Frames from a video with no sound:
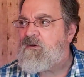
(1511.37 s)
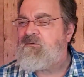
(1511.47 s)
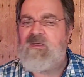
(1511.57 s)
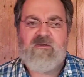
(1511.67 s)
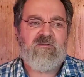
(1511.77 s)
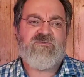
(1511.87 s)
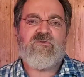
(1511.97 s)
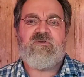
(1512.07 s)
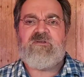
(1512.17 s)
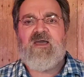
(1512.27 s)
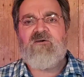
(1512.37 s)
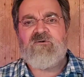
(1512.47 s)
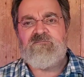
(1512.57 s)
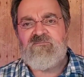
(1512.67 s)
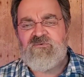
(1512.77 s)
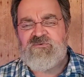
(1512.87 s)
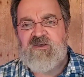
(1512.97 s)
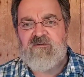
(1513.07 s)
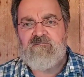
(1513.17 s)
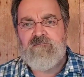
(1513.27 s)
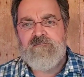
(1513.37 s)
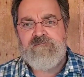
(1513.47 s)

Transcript: Okay, let's look at the hour for a second.